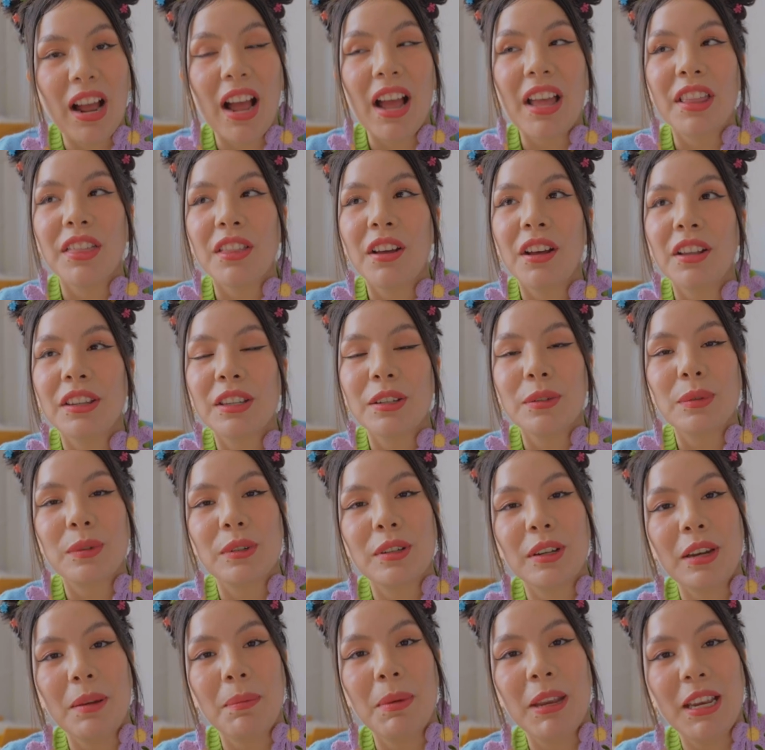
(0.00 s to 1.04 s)
I thought this was
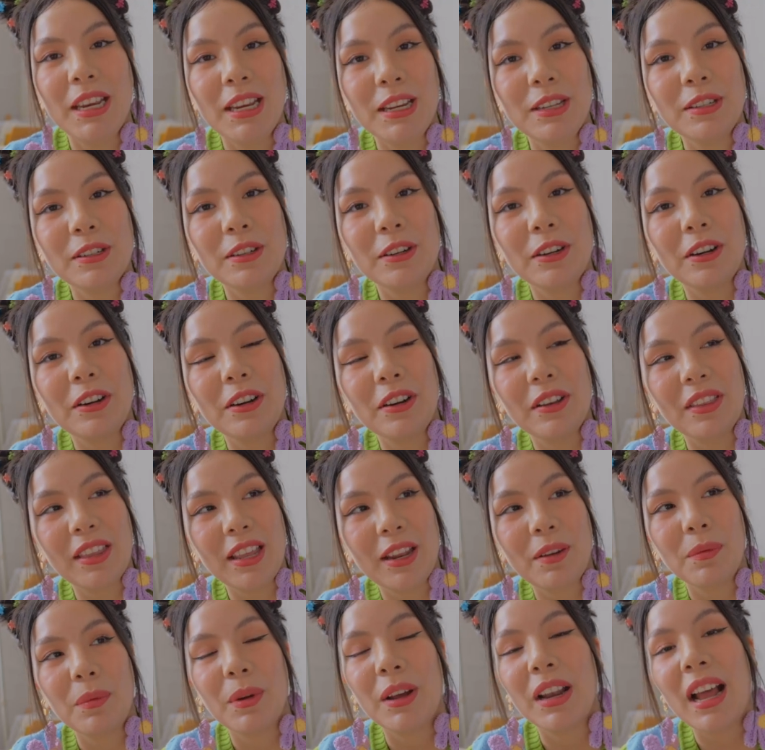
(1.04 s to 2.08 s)
gonna be easier
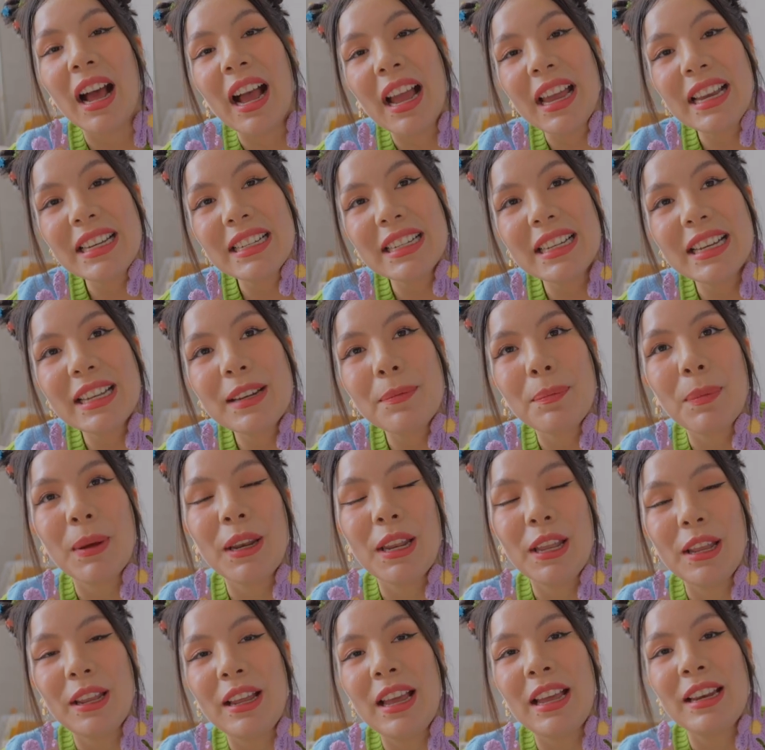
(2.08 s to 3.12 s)
than what I did,
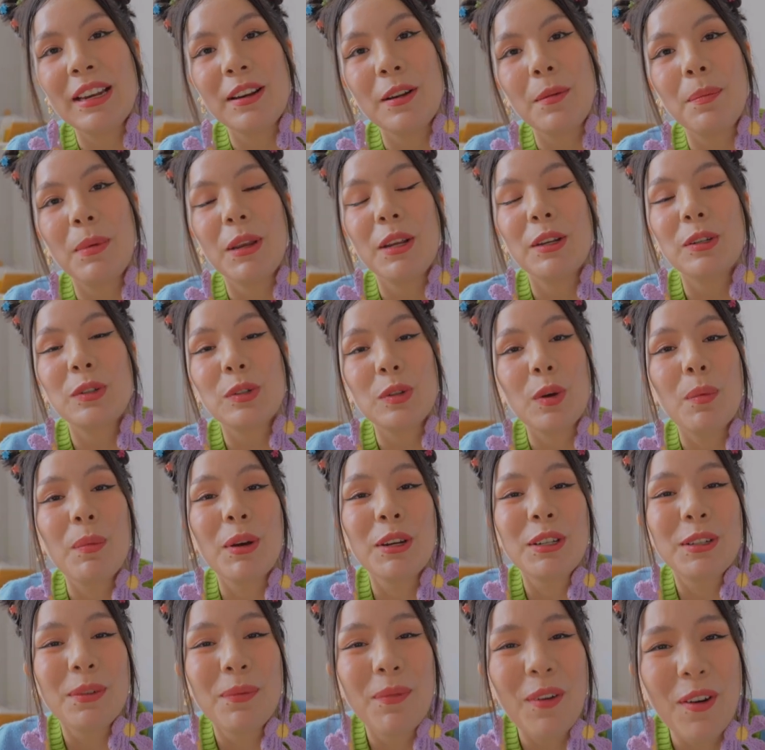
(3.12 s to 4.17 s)
but it ended up being so
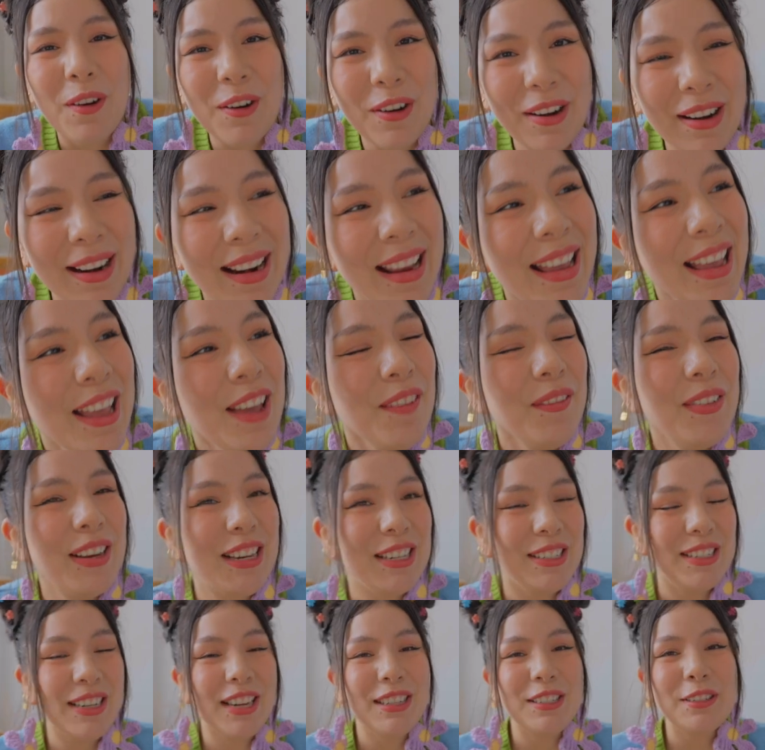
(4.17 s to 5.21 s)
much more
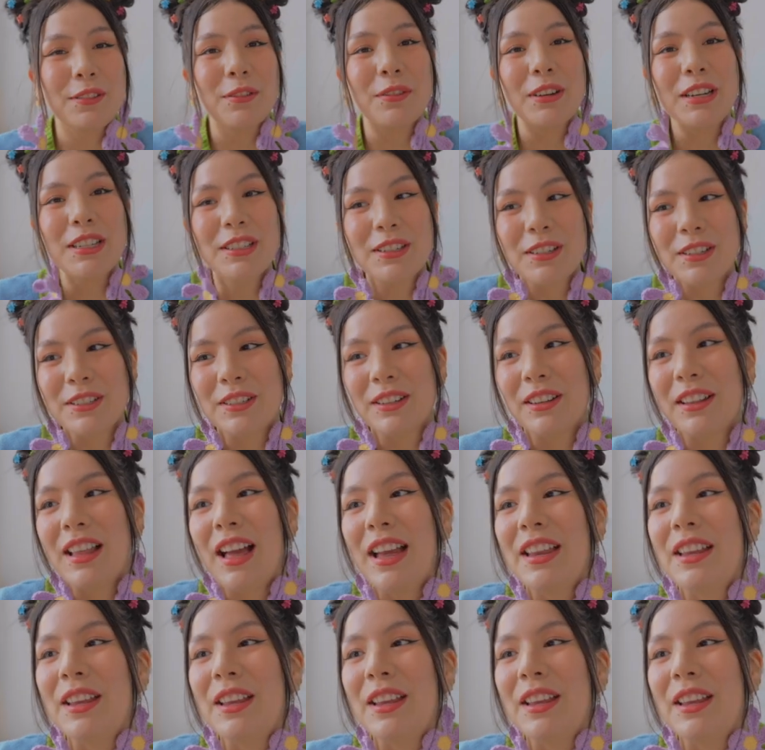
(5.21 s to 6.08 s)
because you had to research a lot.